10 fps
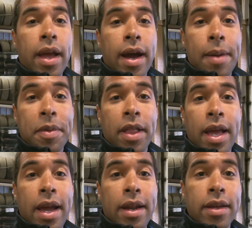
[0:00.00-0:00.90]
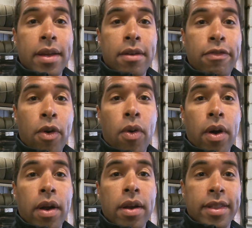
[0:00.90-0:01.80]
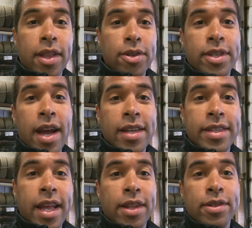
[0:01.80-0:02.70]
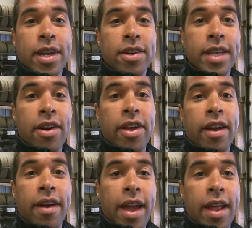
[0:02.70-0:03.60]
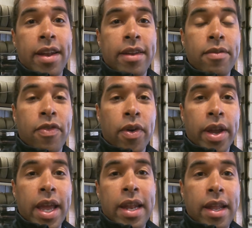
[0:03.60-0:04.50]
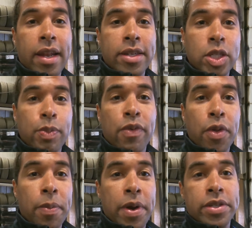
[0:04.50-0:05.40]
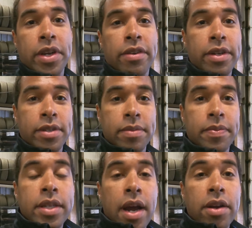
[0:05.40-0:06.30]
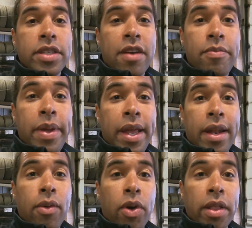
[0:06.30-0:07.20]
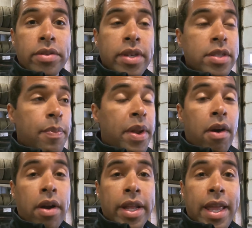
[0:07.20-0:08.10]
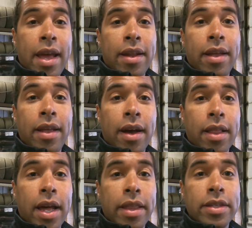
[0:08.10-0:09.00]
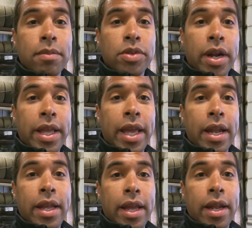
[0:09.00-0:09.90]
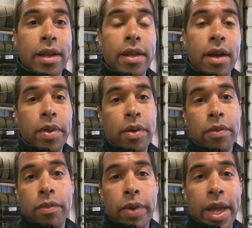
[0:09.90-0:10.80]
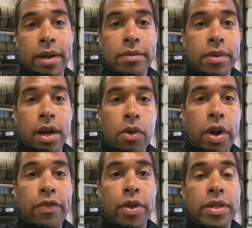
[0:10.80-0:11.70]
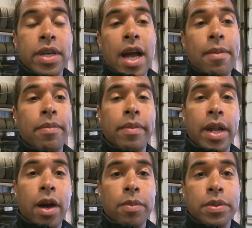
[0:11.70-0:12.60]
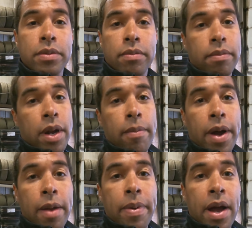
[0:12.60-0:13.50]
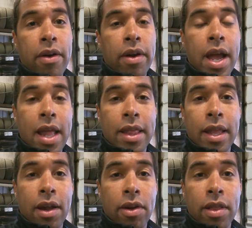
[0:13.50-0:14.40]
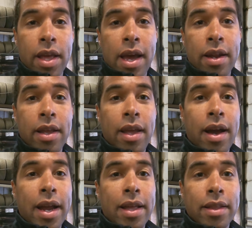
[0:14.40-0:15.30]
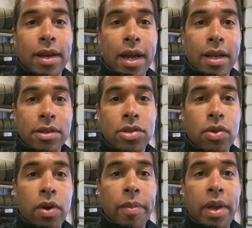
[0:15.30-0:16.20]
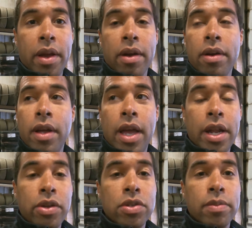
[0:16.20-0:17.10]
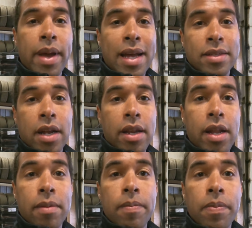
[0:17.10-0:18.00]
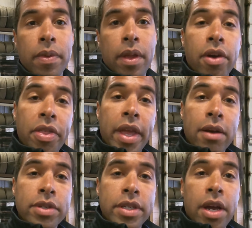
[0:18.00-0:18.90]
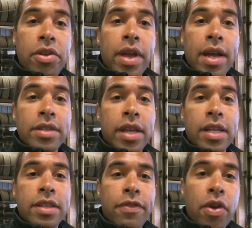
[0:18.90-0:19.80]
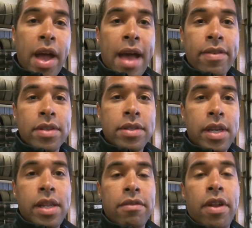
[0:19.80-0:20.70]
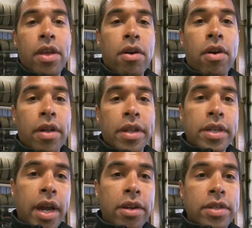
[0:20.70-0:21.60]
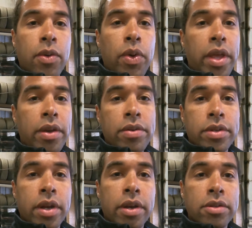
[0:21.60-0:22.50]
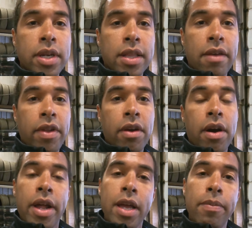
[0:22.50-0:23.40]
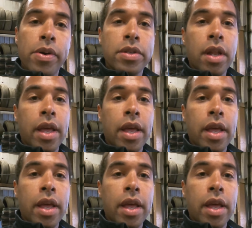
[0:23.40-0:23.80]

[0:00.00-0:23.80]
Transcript: I'm glad for those guys getting those tires out here and for getting in just before the price increase. Tires have been one of those things that have been hard to get. A lot of these I'm trying to get in, you know, we get quite a few at a time. It helps better buying power, and not only that, I can store them here and use them as I need them. The other thing I was going to tell you guys is if you haven't seen the video on the tires that we use, go check that video out. I can post a